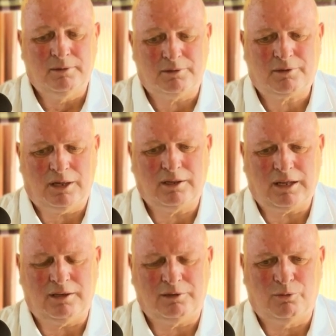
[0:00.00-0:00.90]
It was
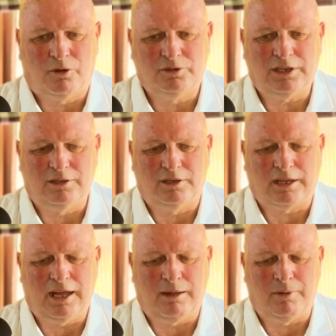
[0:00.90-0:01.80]
getting towards the end of the
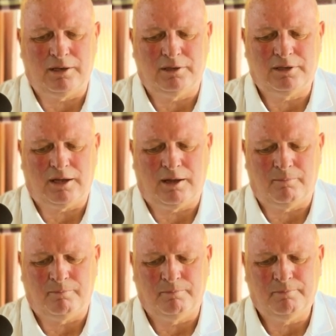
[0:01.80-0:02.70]
game, and
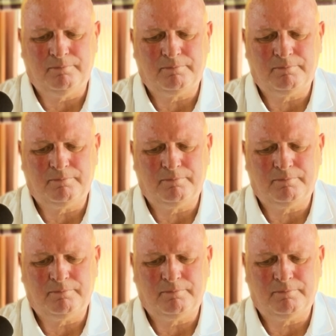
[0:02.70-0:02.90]
um,